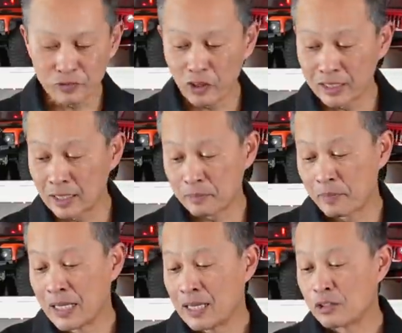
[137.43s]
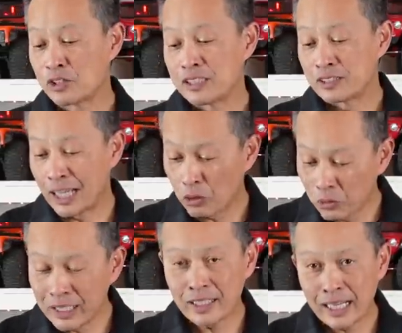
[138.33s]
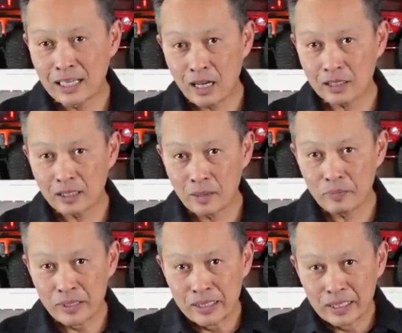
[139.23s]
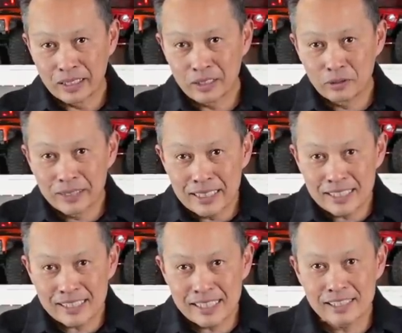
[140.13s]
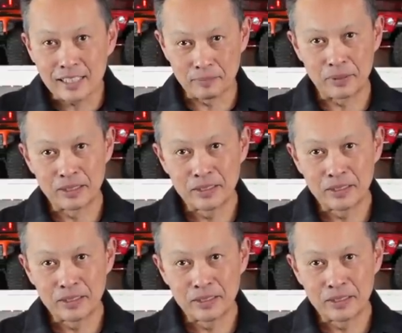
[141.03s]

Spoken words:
I dump them. Because not only are they locked up, you know, they just seize up.